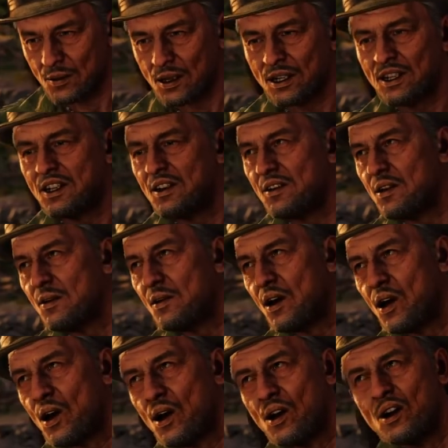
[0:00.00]
Always another
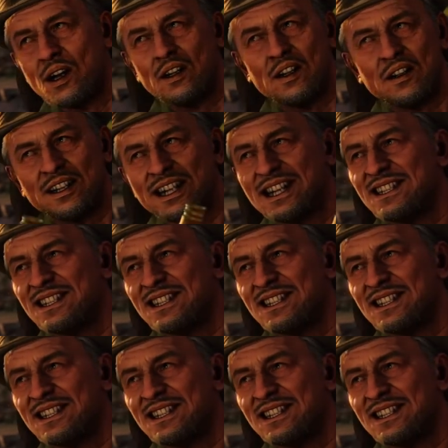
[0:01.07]
war, another